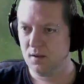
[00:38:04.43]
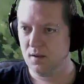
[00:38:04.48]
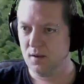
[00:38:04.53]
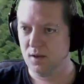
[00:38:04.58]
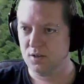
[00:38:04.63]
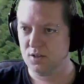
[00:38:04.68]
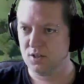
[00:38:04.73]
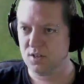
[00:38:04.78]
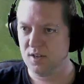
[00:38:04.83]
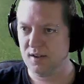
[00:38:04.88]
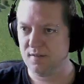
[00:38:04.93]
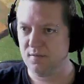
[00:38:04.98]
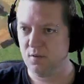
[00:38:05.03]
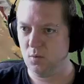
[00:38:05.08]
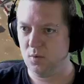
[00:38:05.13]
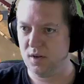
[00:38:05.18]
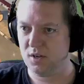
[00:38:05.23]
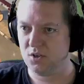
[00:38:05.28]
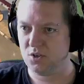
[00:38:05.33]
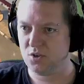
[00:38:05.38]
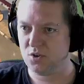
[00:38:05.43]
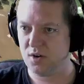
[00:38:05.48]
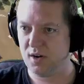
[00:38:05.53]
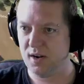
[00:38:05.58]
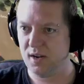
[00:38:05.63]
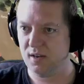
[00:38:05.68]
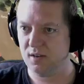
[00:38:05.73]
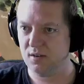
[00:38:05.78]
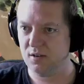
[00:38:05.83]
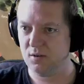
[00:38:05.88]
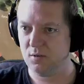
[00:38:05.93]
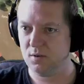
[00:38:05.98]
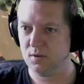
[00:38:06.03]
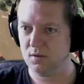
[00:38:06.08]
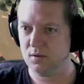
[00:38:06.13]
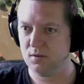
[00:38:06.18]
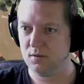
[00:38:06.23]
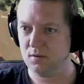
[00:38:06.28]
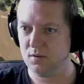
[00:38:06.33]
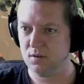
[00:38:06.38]
and just have the one train
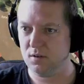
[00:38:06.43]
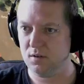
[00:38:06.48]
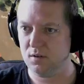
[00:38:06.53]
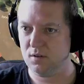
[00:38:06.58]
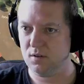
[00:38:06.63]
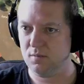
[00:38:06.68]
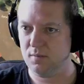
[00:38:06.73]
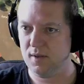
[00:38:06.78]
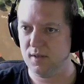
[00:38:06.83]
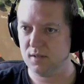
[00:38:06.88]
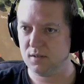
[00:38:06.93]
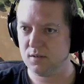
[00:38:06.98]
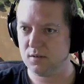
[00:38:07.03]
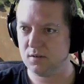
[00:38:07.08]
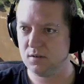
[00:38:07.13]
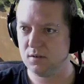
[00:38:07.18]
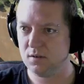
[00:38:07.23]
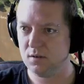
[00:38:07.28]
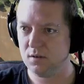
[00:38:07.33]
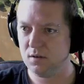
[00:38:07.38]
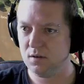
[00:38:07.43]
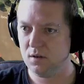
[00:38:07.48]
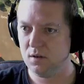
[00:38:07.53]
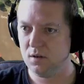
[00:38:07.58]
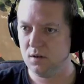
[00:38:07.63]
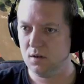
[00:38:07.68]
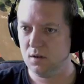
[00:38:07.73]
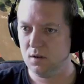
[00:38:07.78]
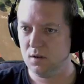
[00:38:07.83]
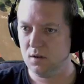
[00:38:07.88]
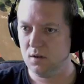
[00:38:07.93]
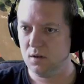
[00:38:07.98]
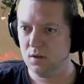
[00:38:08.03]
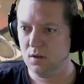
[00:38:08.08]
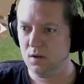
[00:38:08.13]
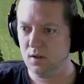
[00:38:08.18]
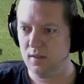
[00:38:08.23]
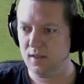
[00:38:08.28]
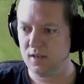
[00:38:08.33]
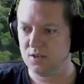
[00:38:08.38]
doing the bits.
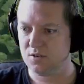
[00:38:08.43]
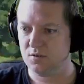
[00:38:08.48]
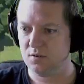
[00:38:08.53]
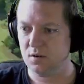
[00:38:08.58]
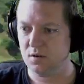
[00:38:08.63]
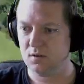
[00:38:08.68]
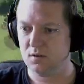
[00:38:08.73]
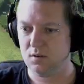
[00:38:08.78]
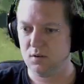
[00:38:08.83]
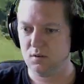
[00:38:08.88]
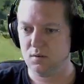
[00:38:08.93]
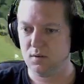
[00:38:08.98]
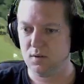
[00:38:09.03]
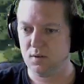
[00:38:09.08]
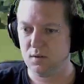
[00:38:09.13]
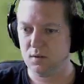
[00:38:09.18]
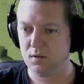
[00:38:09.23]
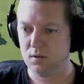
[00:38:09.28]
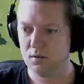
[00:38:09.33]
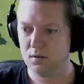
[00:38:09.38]
Oh, that's right. You